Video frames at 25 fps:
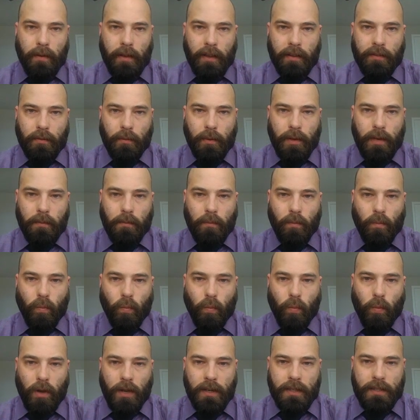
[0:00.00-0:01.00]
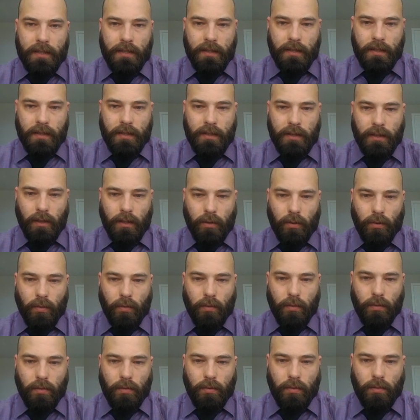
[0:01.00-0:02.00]
so what I want to
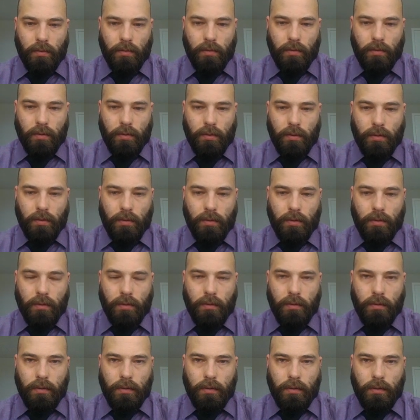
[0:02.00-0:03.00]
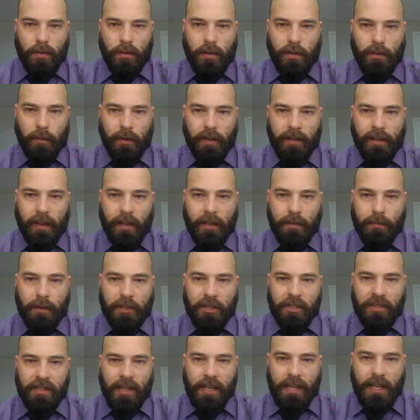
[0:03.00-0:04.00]
do is I want to take as
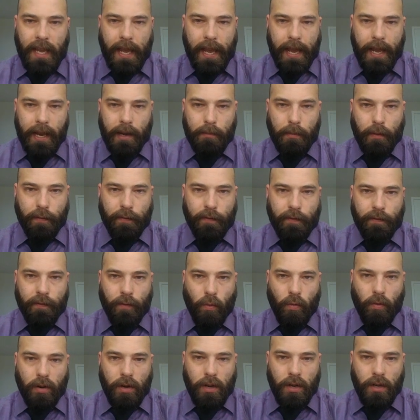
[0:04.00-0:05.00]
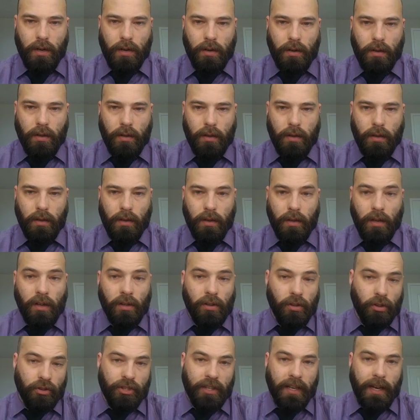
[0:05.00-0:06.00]
much as I can before
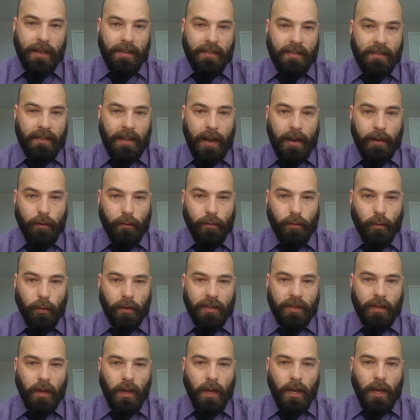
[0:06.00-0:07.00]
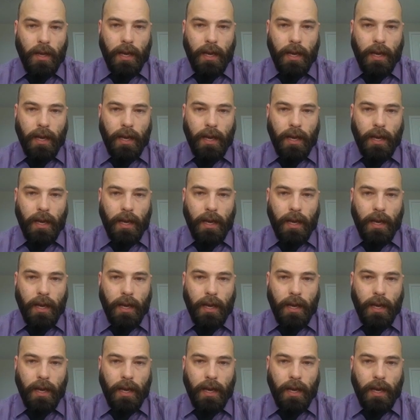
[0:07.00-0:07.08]
clergy gains 10 influence.